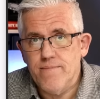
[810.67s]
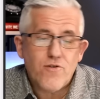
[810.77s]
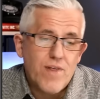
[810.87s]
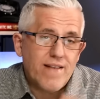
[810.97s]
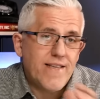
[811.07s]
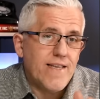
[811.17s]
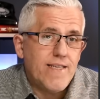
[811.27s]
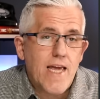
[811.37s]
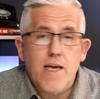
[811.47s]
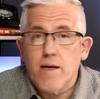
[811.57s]
So that did
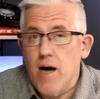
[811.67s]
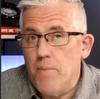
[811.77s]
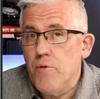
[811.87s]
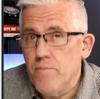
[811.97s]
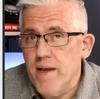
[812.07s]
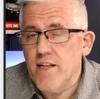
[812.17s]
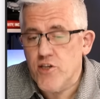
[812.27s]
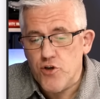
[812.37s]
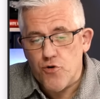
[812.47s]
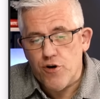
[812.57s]
take a couple
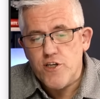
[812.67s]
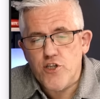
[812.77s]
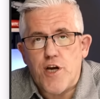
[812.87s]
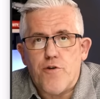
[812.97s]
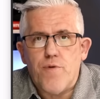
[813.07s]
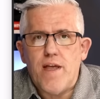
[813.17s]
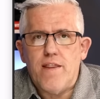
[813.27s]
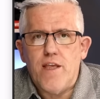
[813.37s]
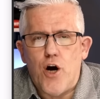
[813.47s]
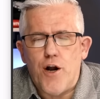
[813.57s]
minutes in order to generate
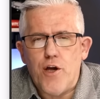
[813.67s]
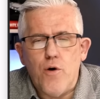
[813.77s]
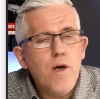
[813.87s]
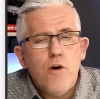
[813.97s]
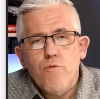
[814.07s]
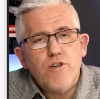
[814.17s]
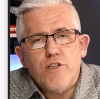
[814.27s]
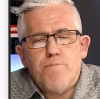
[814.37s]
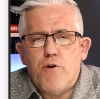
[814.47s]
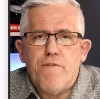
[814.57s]
the audio, which
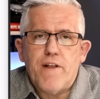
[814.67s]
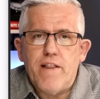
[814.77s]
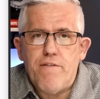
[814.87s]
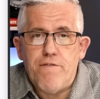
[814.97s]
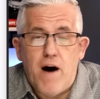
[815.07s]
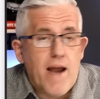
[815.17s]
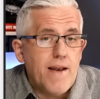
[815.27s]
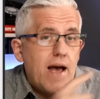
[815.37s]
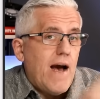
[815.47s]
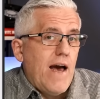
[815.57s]
is perfectly fine.